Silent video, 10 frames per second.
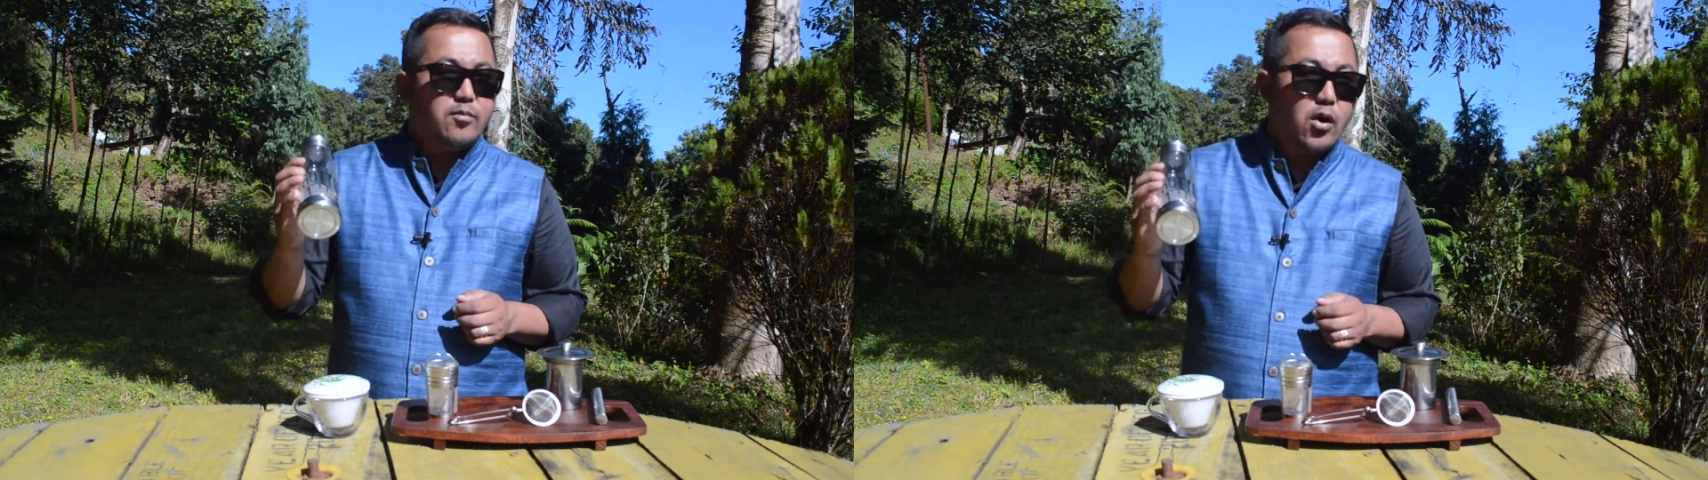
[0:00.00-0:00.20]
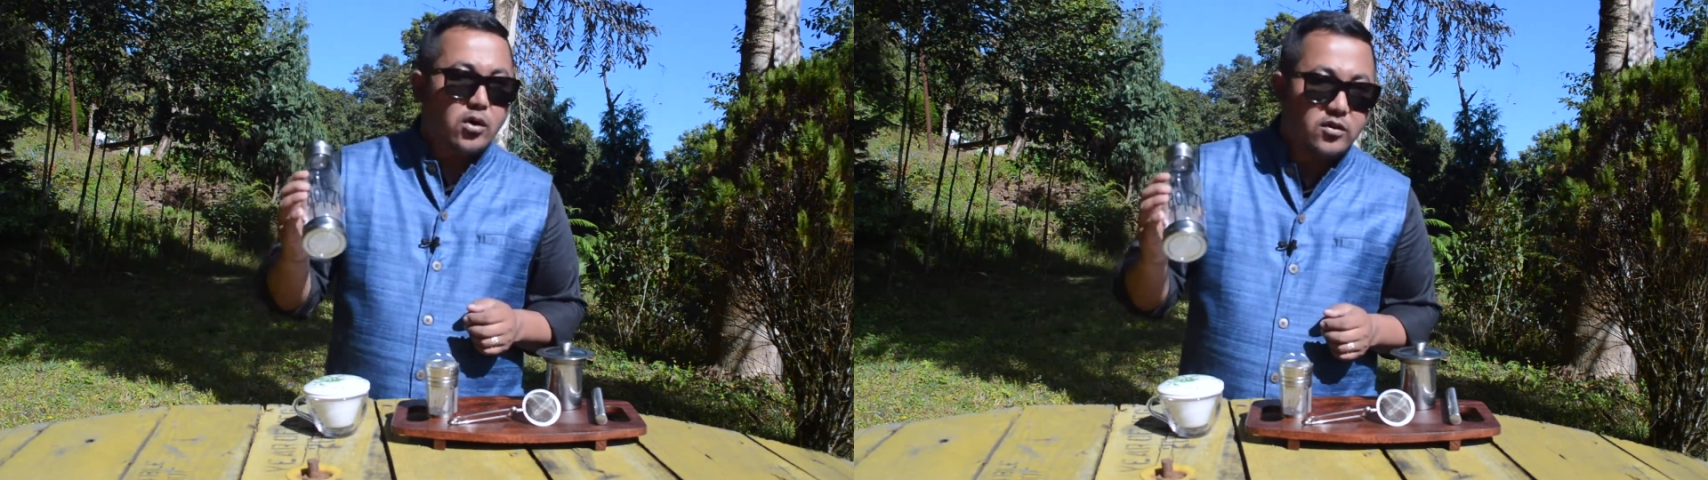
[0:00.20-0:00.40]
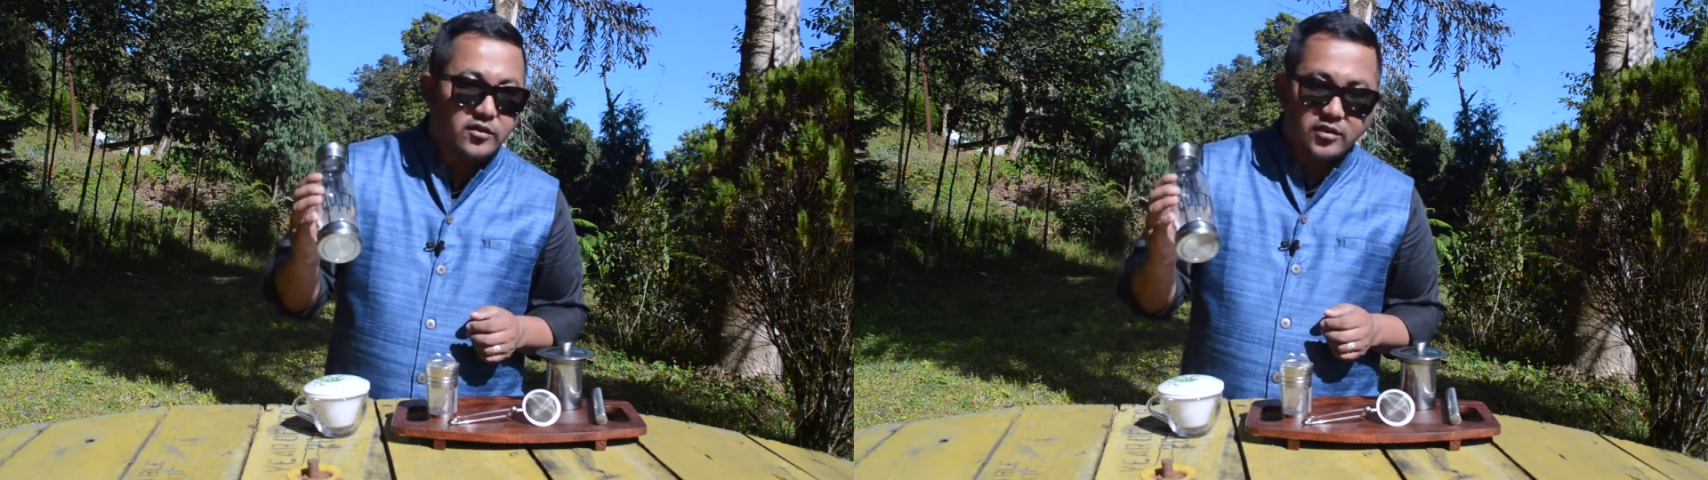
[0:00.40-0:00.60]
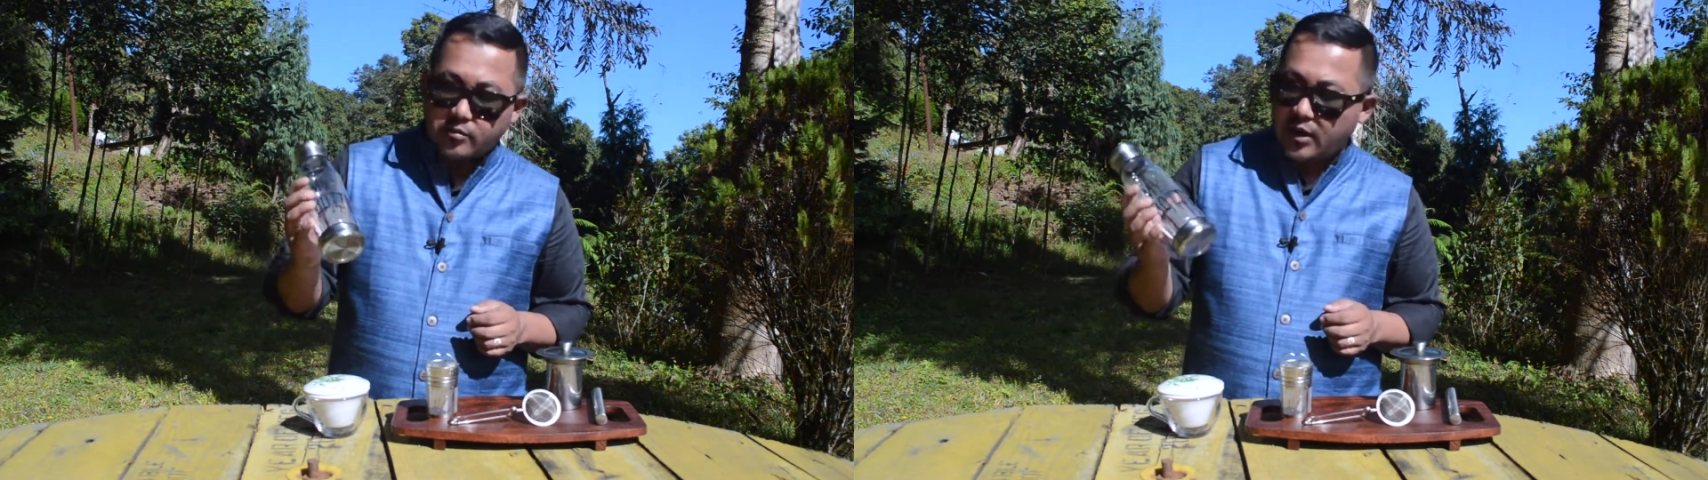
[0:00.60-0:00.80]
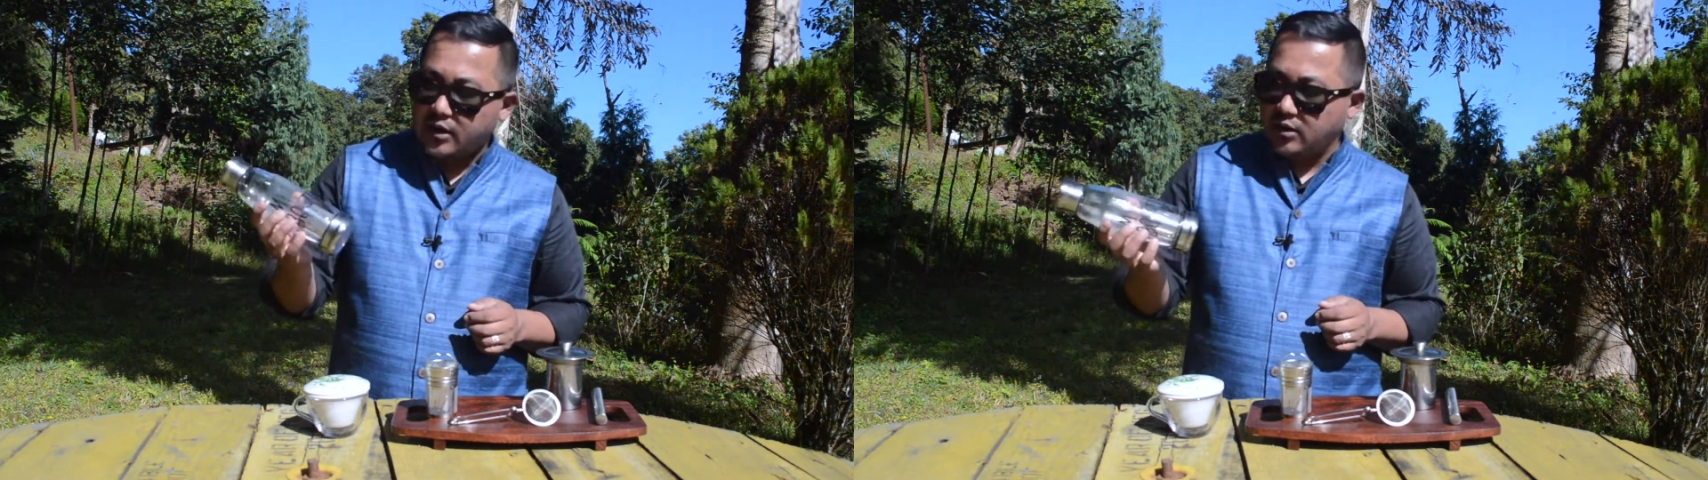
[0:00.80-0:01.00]
bottles in the
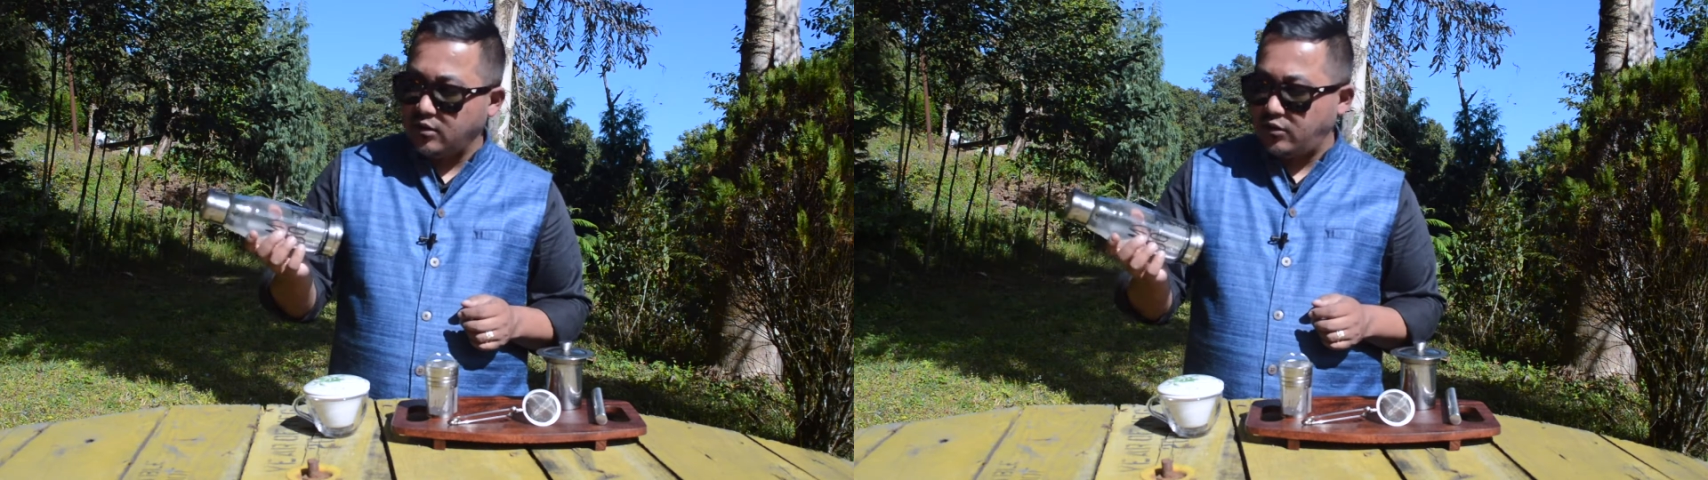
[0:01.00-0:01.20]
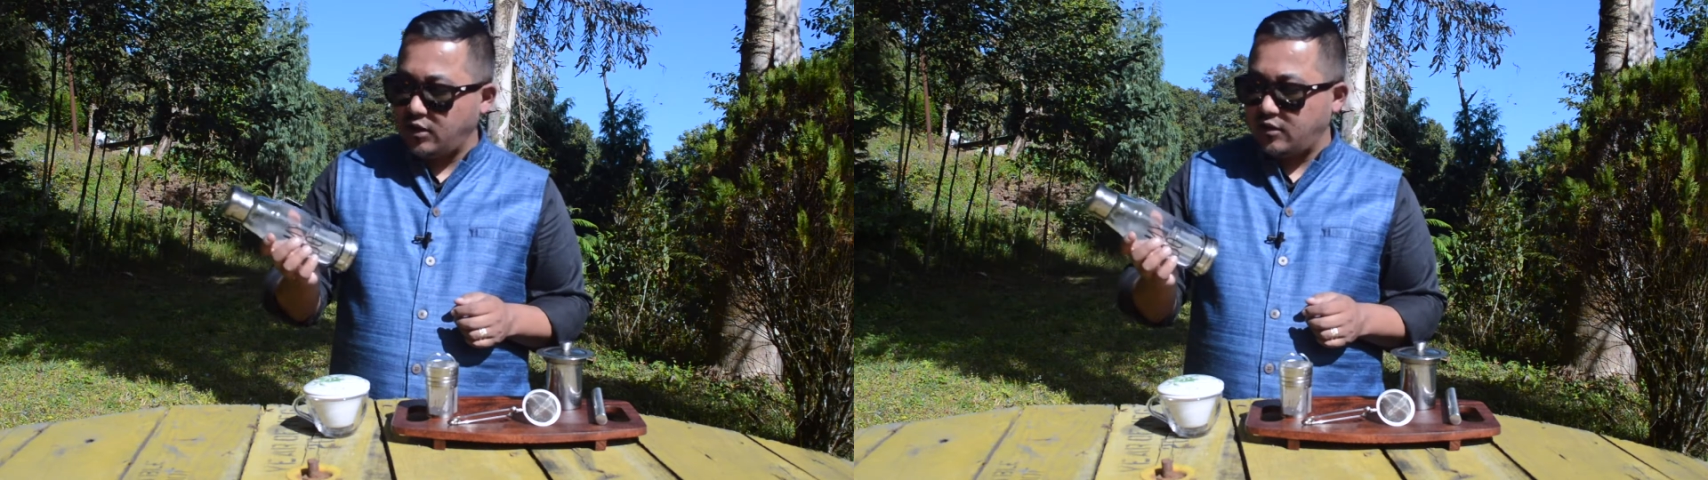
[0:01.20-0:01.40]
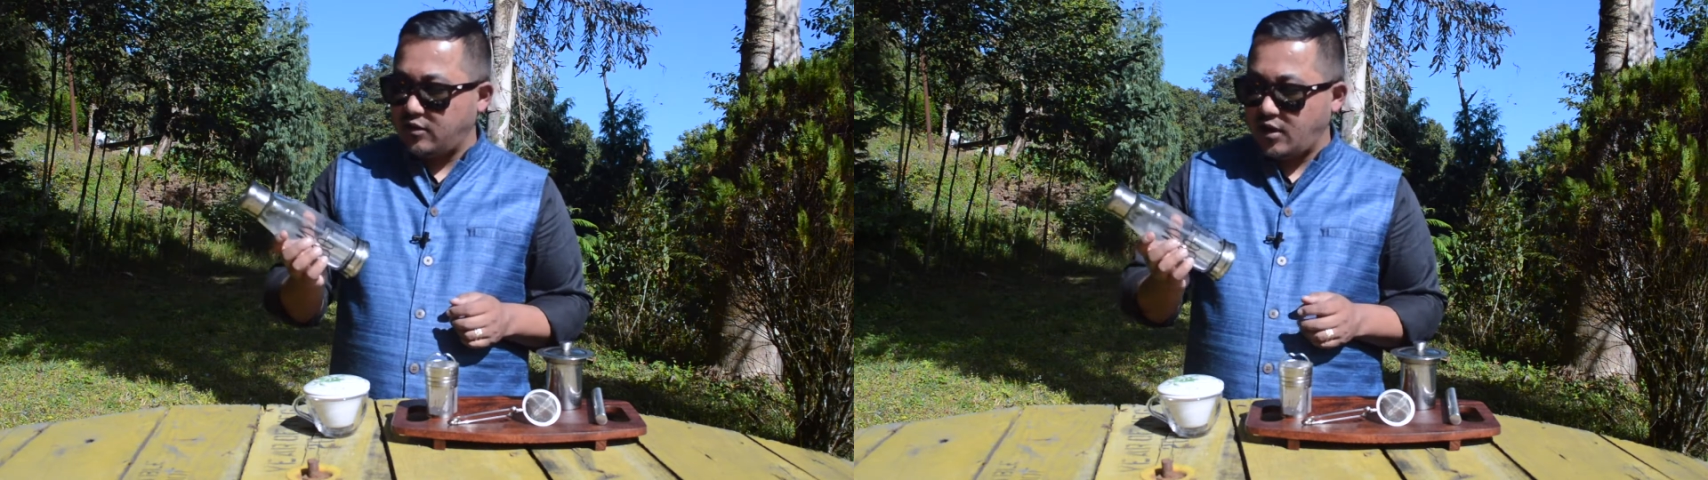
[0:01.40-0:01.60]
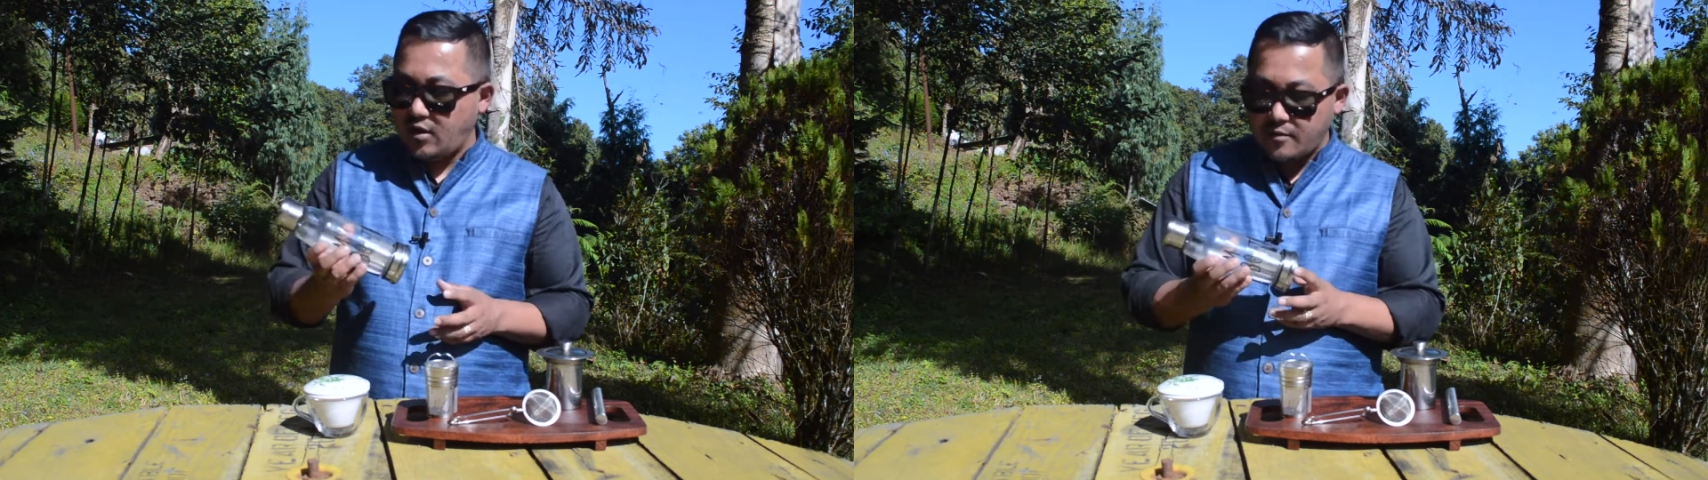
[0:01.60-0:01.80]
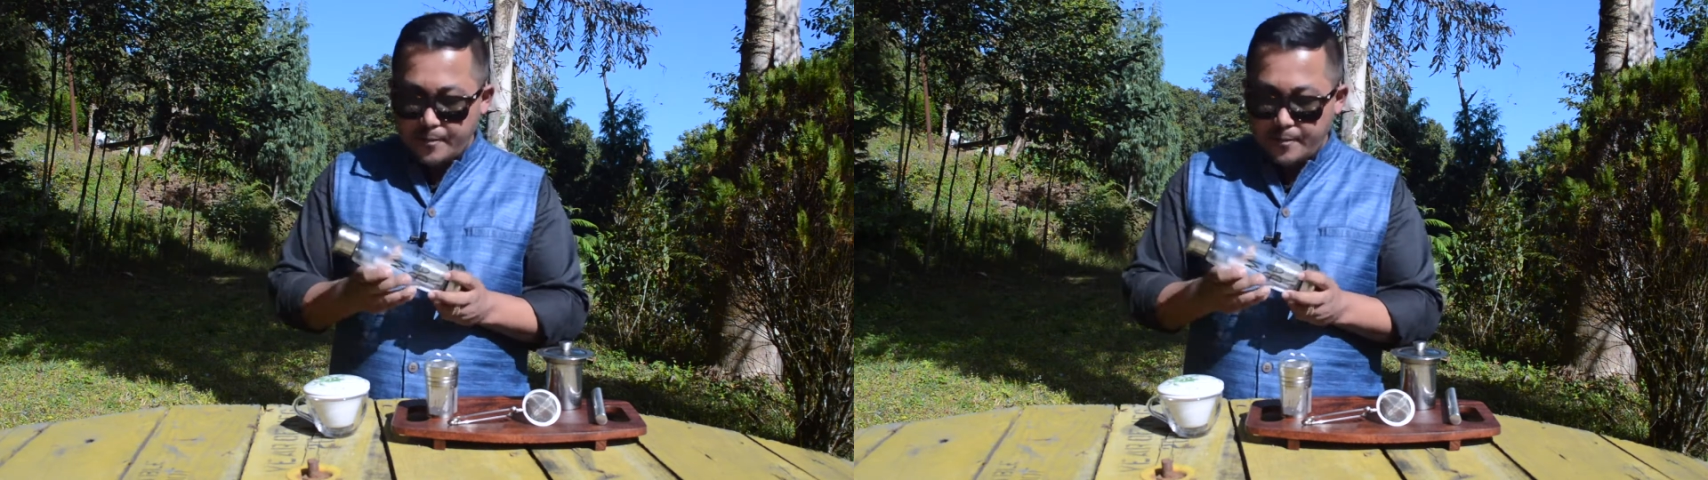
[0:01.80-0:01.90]
market in today's date.